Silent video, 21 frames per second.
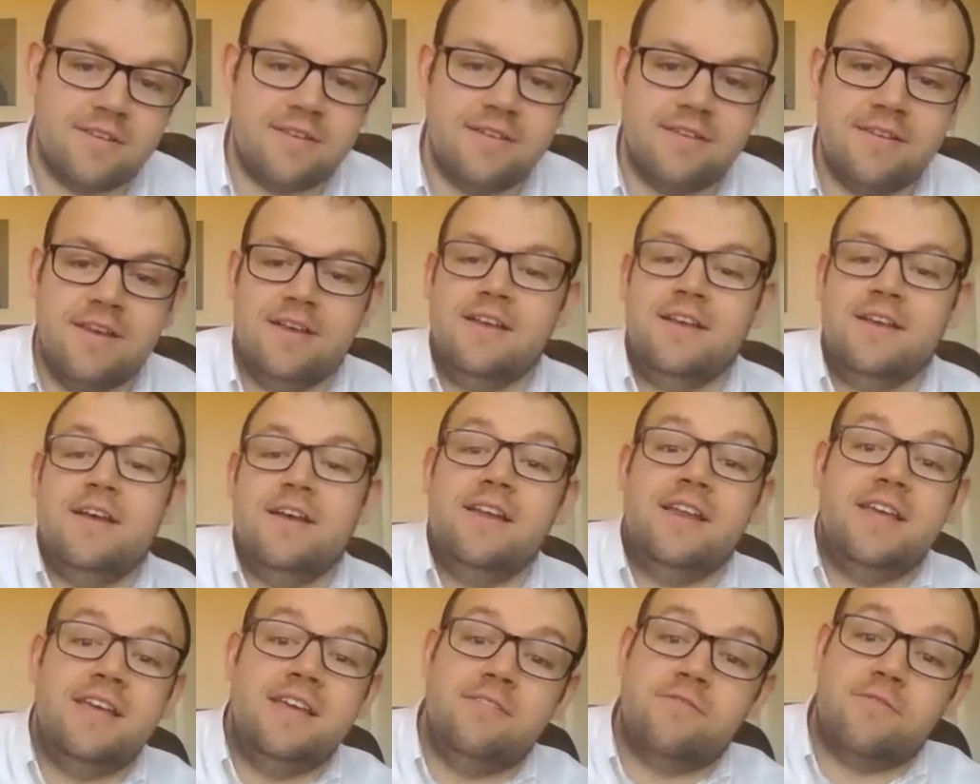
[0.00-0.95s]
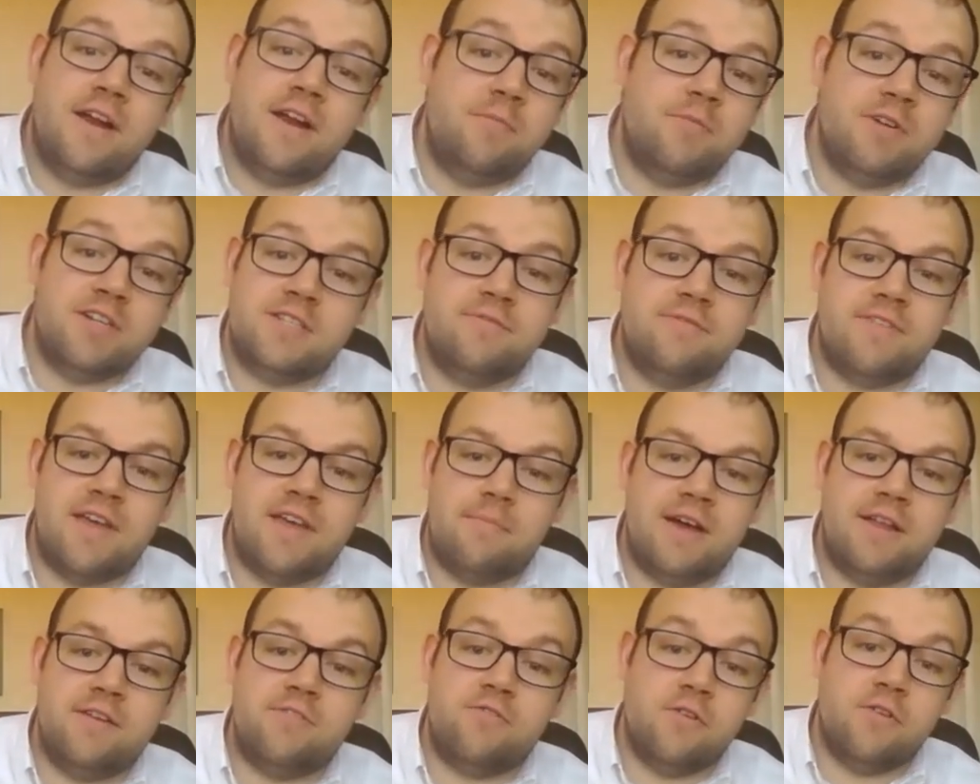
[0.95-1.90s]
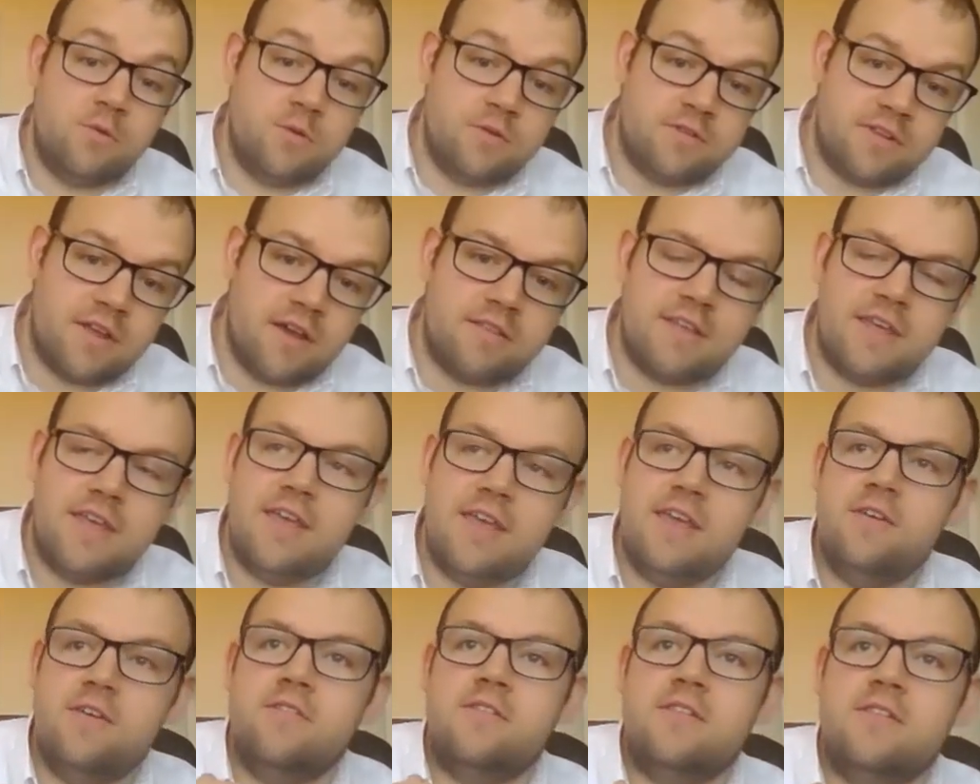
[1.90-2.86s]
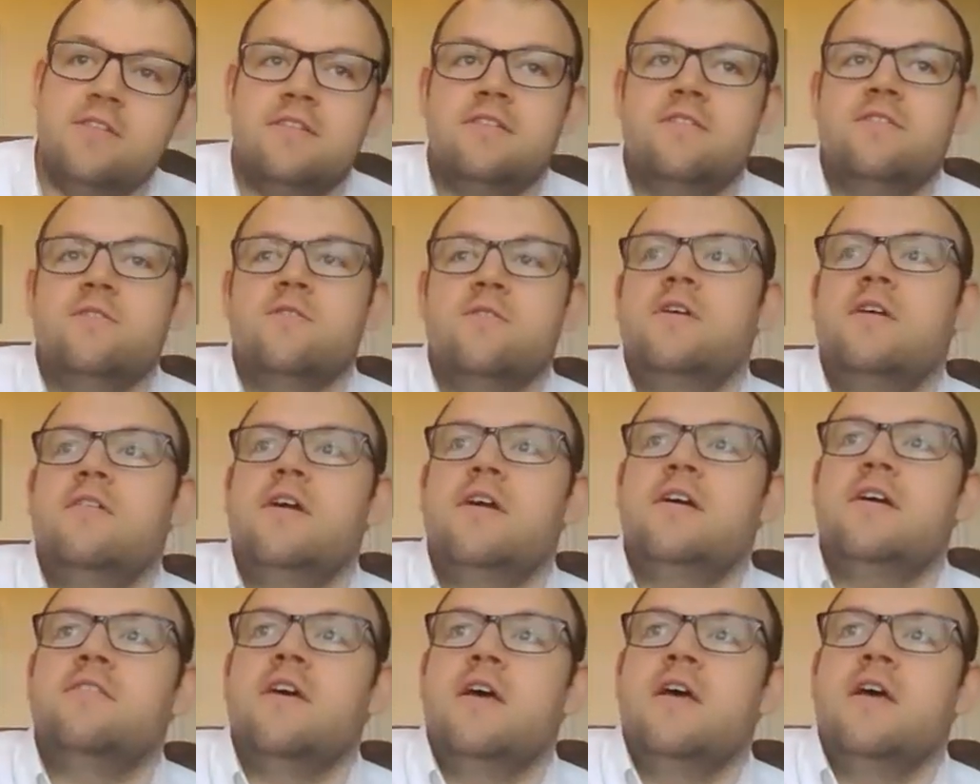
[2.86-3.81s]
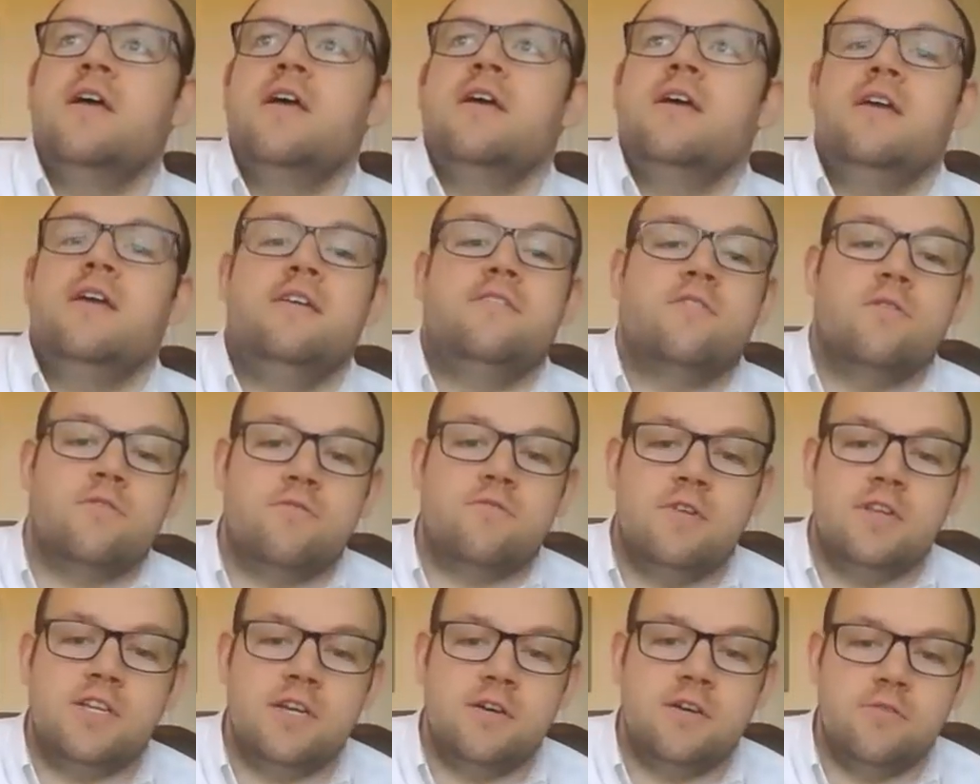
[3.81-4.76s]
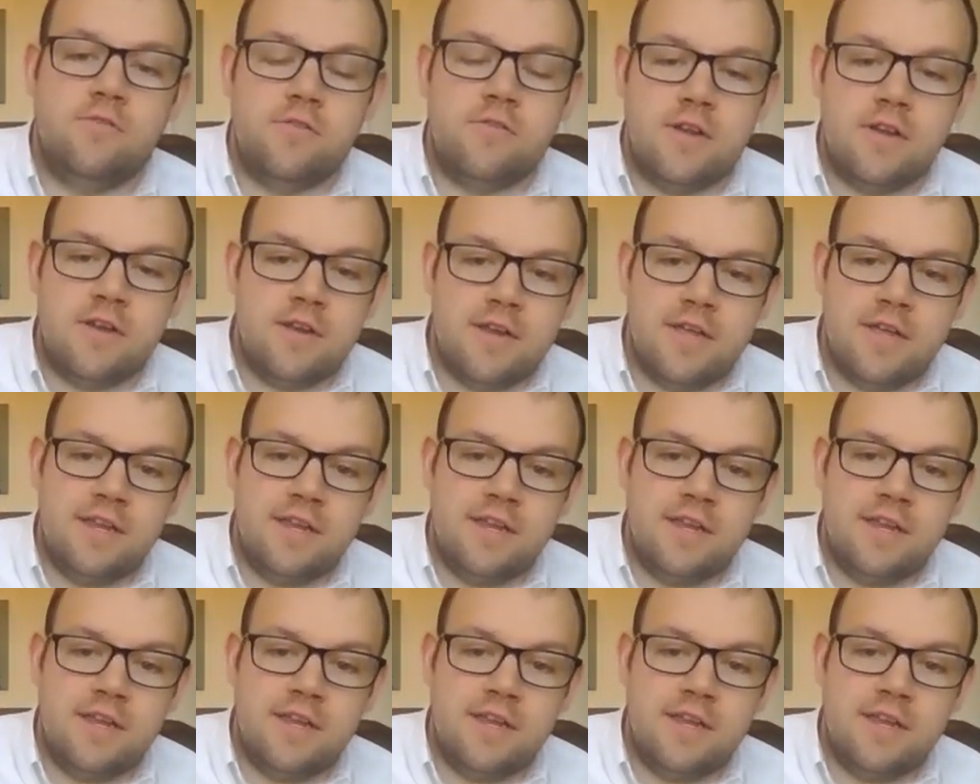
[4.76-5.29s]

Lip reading: And he's very much lived that mantra. And also, I think he uses the story around, he's got 3 children.